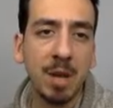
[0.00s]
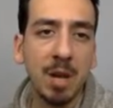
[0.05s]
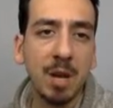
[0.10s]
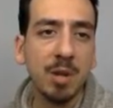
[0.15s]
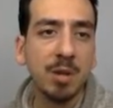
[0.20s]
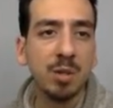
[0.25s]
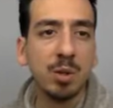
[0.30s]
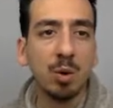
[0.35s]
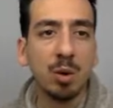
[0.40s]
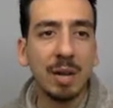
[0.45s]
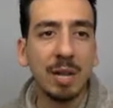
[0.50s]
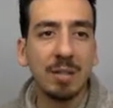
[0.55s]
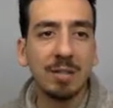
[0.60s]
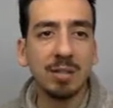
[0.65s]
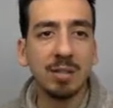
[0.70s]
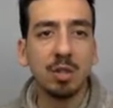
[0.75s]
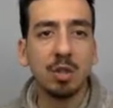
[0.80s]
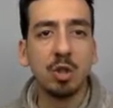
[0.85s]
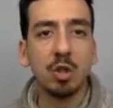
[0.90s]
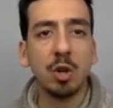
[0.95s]
So let's
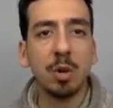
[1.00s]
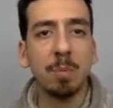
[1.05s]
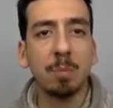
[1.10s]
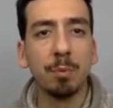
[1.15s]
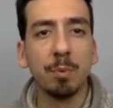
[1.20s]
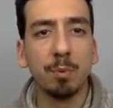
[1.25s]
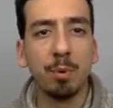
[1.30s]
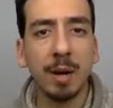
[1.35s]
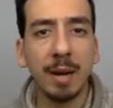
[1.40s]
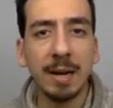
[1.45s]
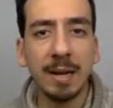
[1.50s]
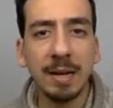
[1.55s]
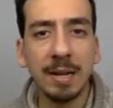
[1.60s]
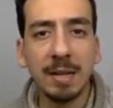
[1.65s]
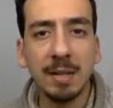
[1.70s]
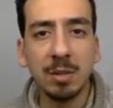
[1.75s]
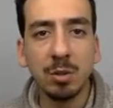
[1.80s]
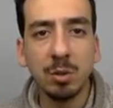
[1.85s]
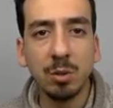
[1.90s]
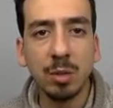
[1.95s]
jump right
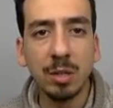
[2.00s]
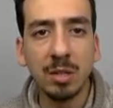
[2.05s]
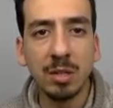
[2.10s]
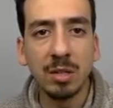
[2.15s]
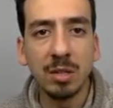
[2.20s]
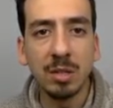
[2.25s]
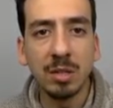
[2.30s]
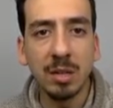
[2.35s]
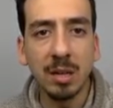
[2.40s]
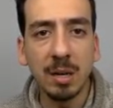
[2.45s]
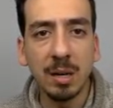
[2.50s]
into this